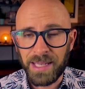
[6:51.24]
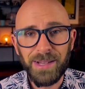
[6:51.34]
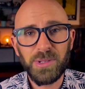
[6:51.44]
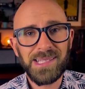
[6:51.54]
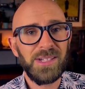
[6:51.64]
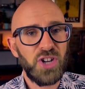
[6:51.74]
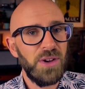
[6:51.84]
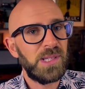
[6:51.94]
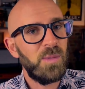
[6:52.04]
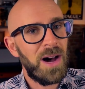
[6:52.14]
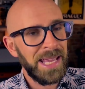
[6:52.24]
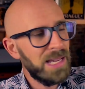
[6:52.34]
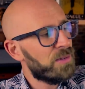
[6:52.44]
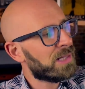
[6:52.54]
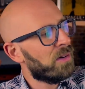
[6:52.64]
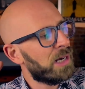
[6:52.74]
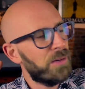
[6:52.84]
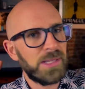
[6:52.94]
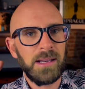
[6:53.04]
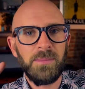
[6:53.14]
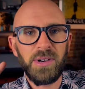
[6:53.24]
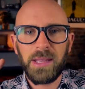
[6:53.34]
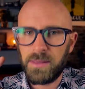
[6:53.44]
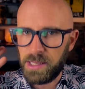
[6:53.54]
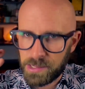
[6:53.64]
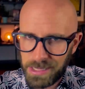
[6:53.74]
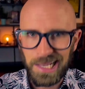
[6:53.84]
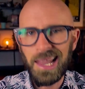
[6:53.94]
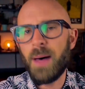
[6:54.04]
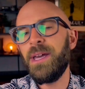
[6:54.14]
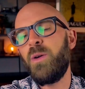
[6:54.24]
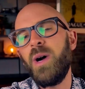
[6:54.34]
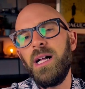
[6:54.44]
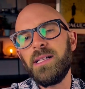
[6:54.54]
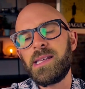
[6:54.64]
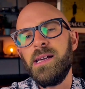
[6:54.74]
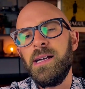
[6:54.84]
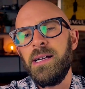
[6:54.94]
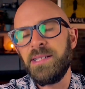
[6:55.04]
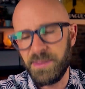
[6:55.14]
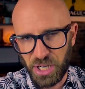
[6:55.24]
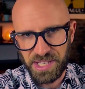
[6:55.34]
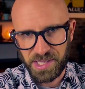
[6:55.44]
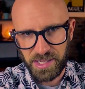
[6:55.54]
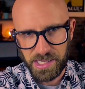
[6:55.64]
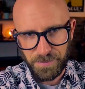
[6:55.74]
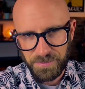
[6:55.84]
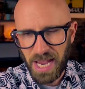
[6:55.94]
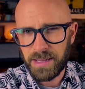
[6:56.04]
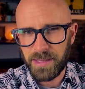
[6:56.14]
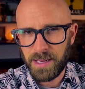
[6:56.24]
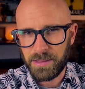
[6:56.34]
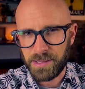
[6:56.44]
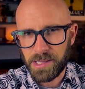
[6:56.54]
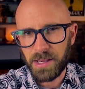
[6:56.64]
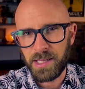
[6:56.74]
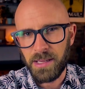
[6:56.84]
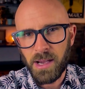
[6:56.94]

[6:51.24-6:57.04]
He was the chosen one. He was the one who was going to bring the Islamic world to the bright side. Back then, Turkey